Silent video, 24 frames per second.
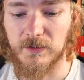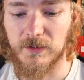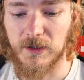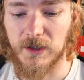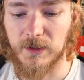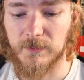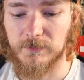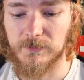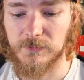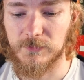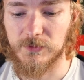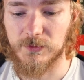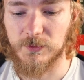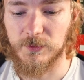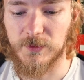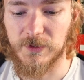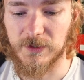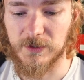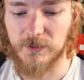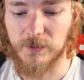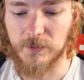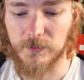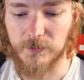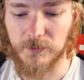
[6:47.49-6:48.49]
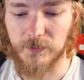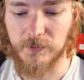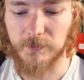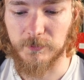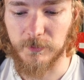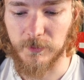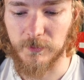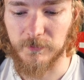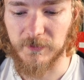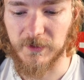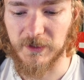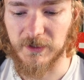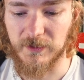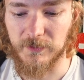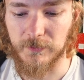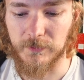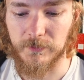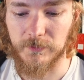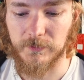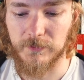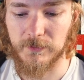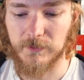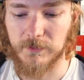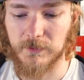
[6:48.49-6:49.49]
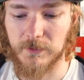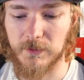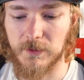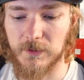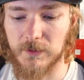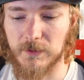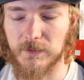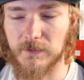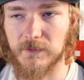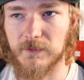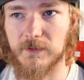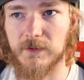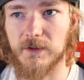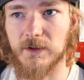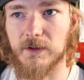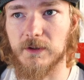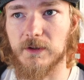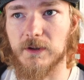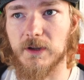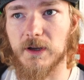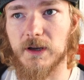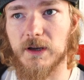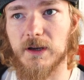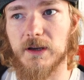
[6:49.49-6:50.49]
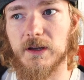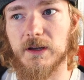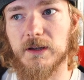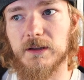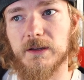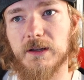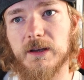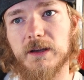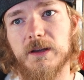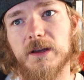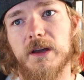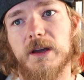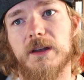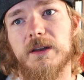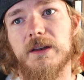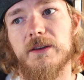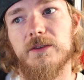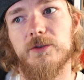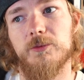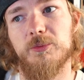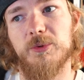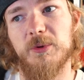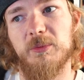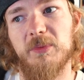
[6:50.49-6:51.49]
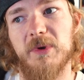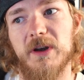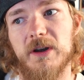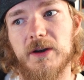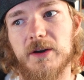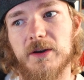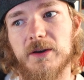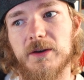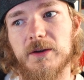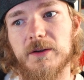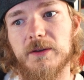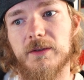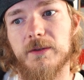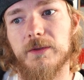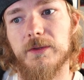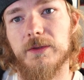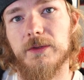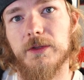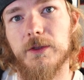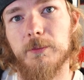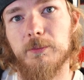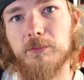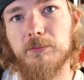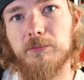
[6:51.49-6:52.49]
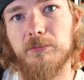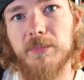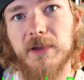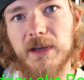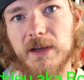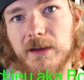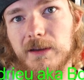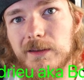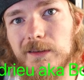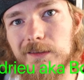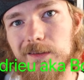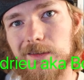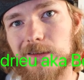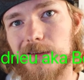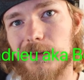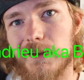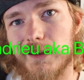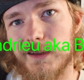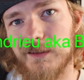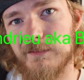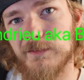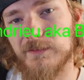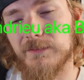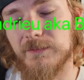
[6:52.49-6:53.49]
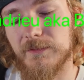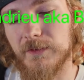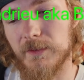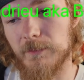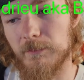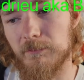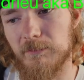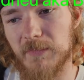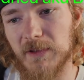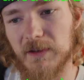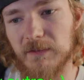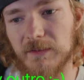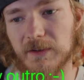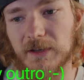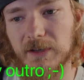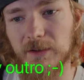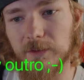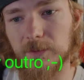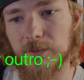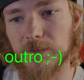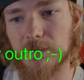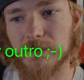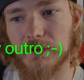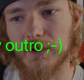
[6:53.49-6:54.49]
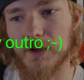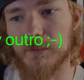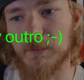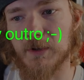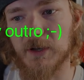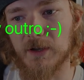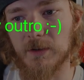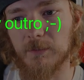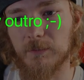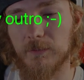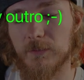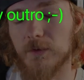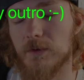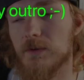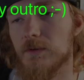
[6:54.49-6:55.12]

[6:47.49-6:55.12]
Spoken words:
I'm doing all those small videos until I need to prepare the big, I have some big videos coming up.